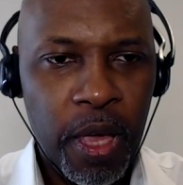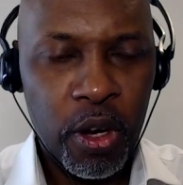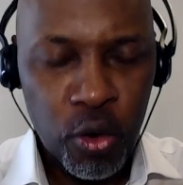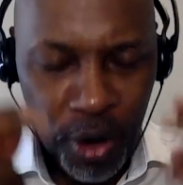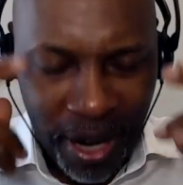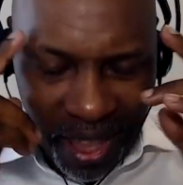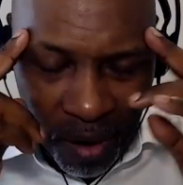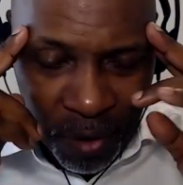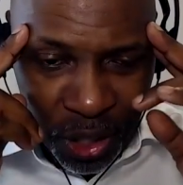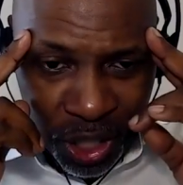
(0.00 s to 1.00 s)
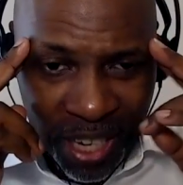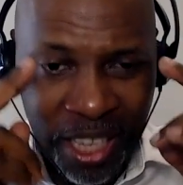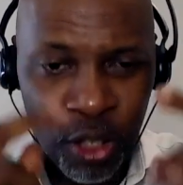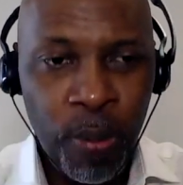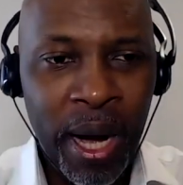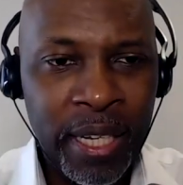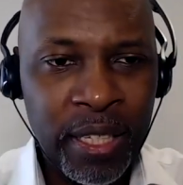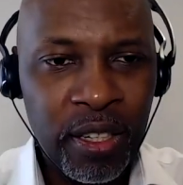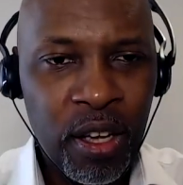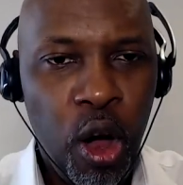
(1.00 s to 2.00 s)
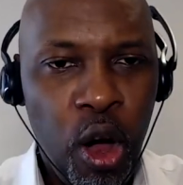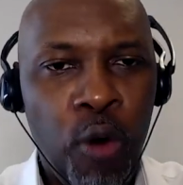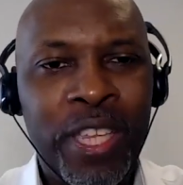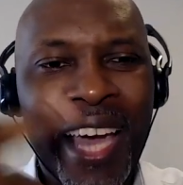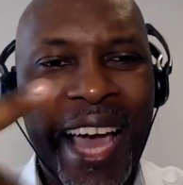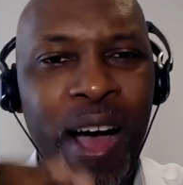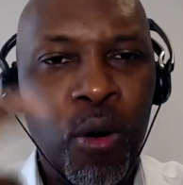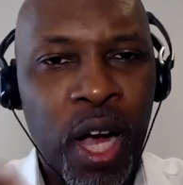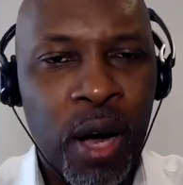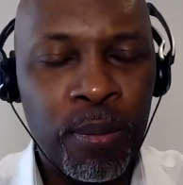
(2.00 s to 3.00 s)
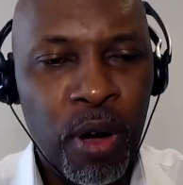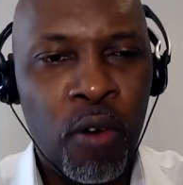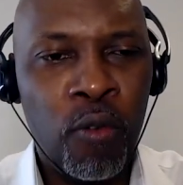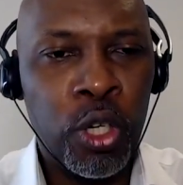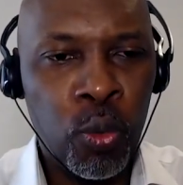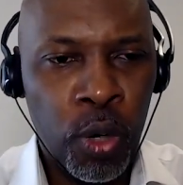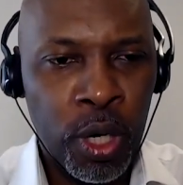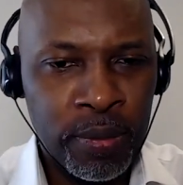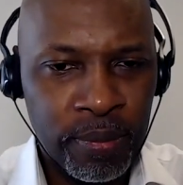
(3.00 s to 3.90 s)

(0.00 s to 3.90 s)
Create that vision in your mind of the outcome of what you want.